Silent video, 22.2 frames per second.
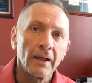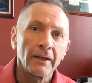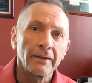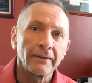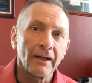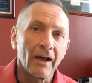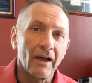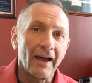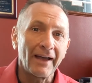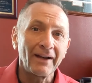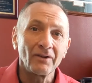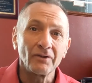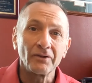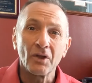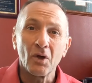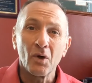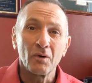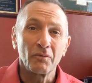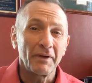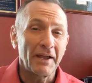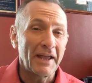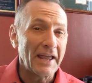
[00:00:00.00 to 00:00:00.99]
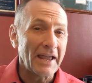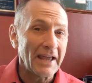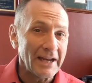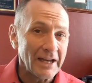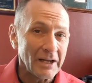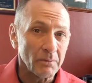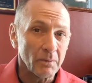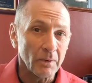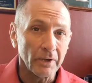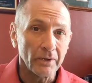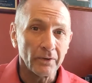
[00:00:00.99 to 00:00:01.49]
Now, I don't know of
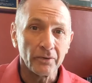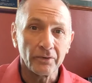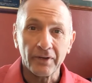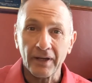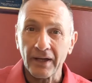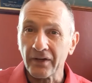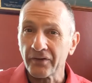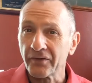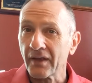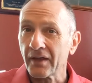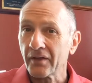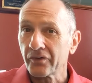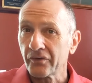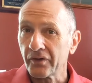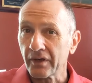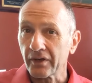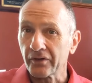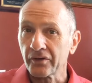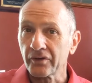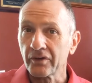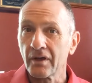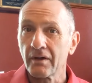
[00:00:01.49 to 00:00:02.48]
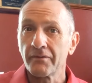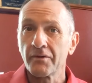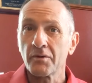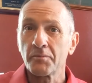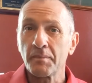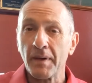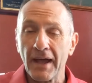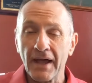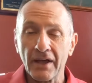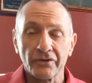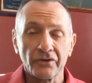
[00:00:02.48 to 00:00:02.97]
anyone who takes that section of the
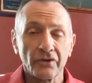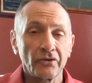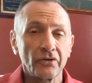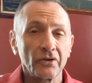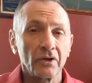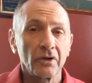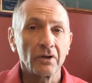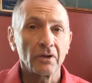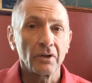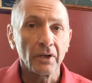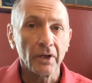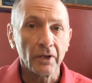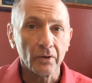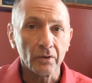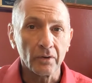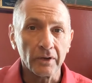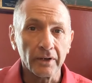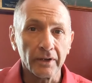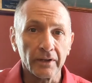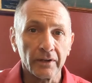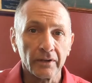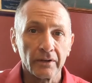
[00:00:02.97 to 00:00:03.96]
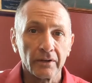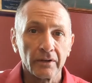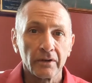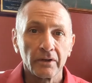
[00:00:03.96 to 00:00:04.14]
passage literally.